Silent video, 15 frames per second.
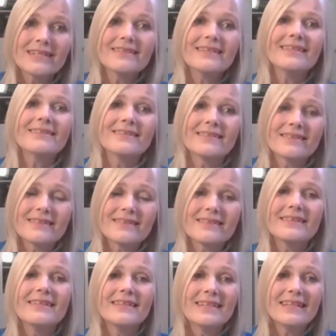So
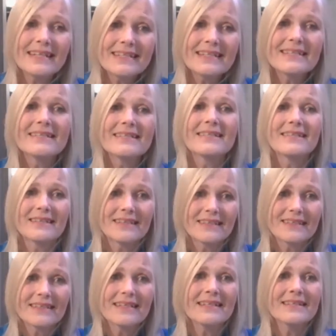this
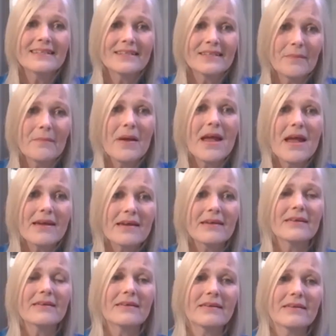is the
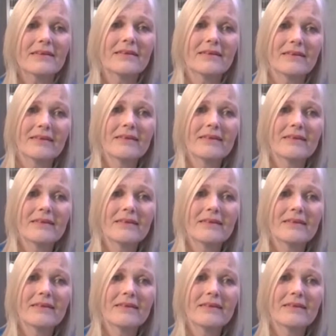main